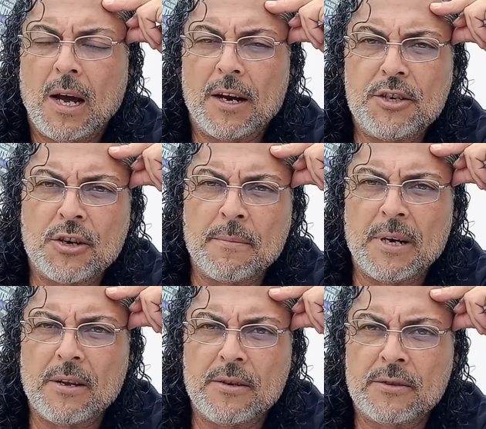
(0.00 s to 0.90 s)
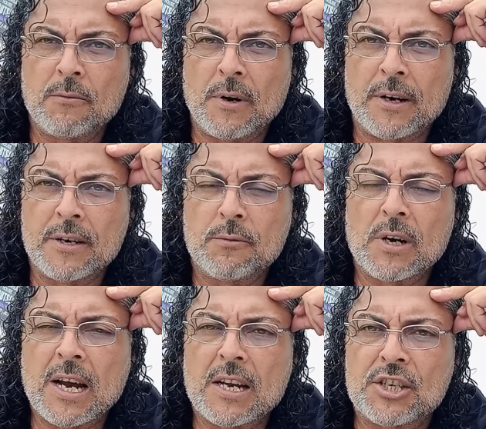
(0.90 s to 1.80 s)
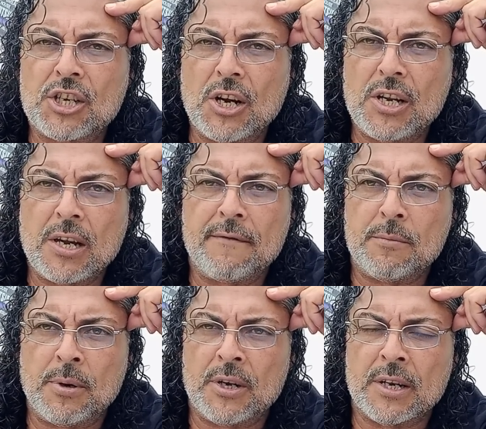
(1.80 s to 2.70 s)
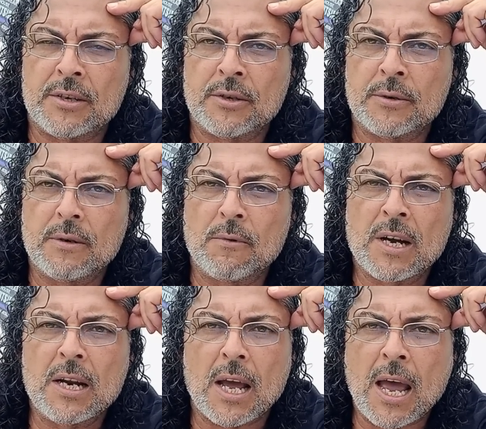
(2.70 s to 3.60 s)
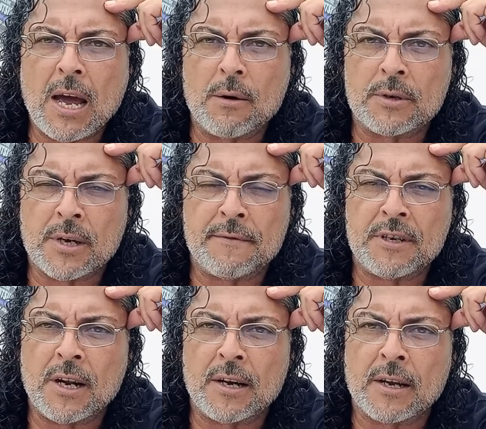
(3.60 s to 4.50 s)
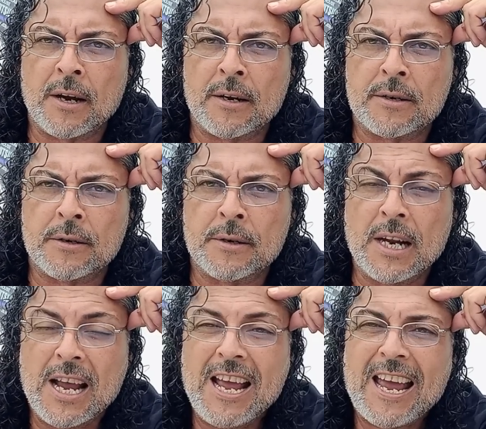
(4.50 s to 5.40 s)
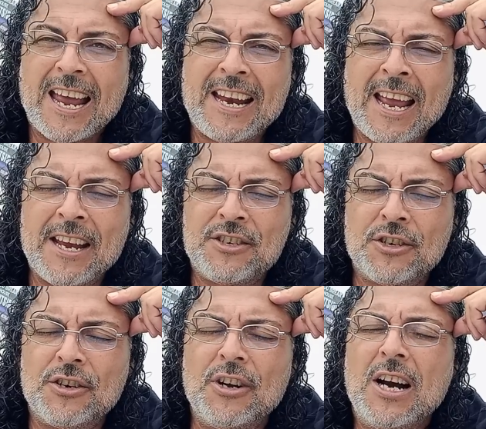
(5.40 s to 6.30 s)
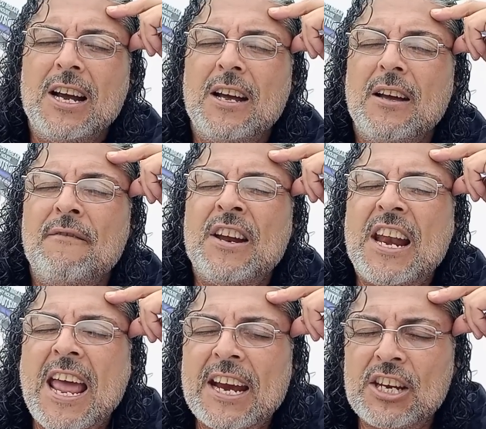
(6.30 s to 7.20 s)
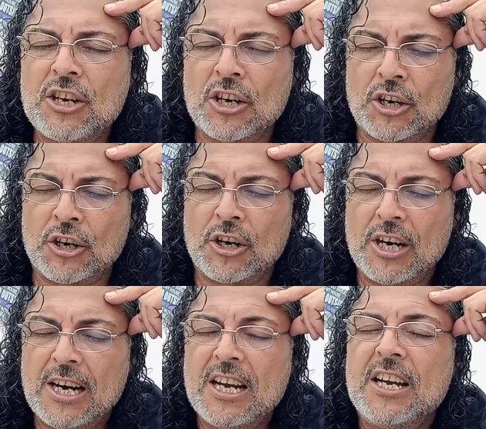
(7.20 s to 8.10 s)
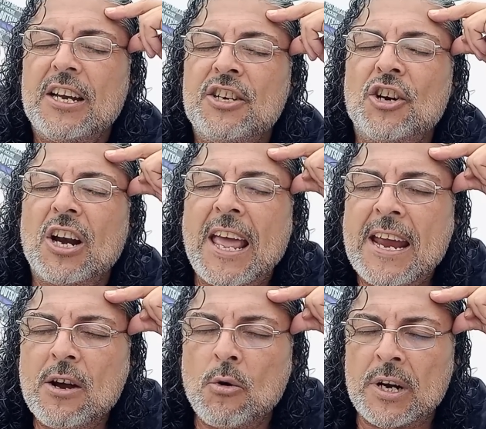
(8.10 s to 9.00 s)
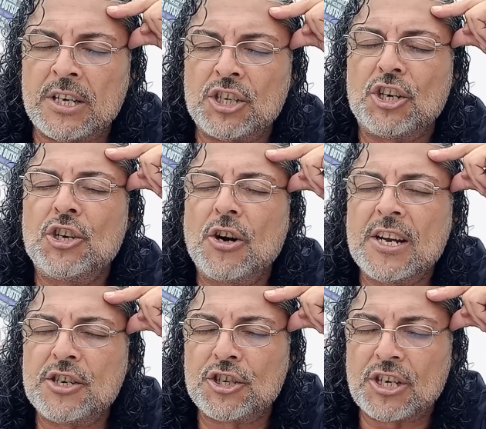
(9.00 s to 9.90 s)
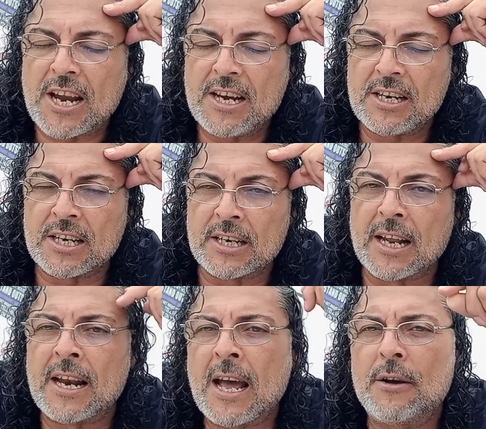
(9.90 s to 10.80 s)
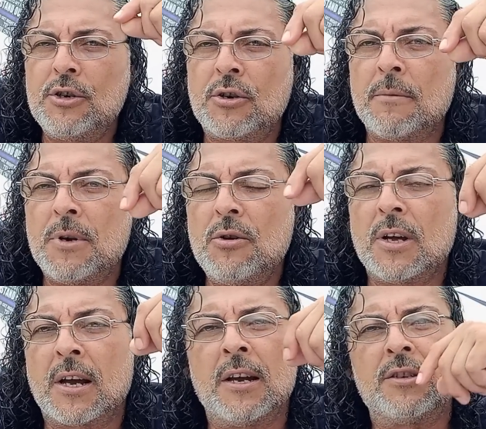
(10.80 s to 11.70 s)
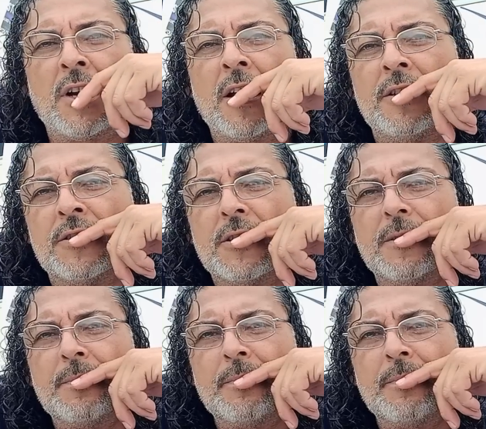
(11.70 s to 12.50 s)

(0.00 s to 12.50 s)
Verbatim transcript: How did you come into this awareness? What kind of study have you put into it? What kind of hours have you dedicated to it? And has your vernacular, your language, your understanding, and how you communicate changed?